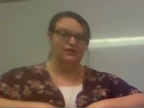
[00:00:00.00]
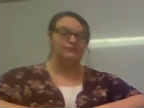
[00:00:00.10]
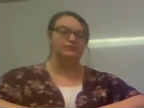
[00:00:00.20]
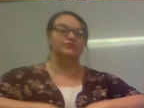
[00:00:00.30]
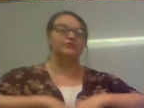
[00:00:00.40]

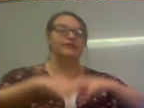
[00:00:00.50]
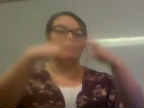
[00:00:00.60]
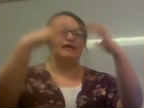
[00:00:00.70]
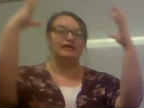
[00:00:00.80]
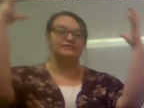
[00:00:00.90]
will
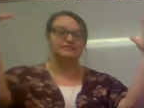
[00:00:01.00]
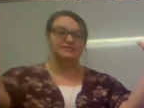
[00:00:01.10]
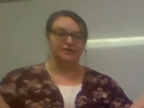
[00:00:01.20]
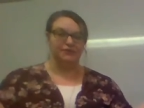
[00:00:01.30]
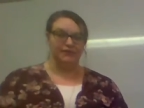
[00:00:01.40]
create a
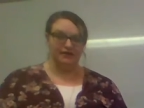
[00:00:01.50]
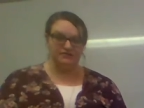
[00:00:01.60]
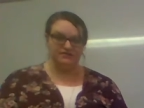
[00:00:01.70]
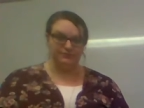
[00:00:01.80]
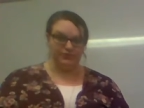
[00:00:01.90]
stellar
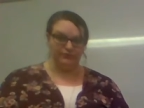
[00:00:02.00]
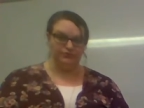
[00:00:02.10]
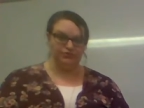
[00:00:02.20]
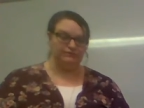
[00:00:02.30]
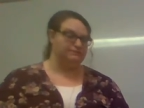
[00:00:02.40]

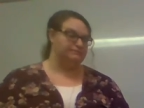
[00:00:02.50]
explosion.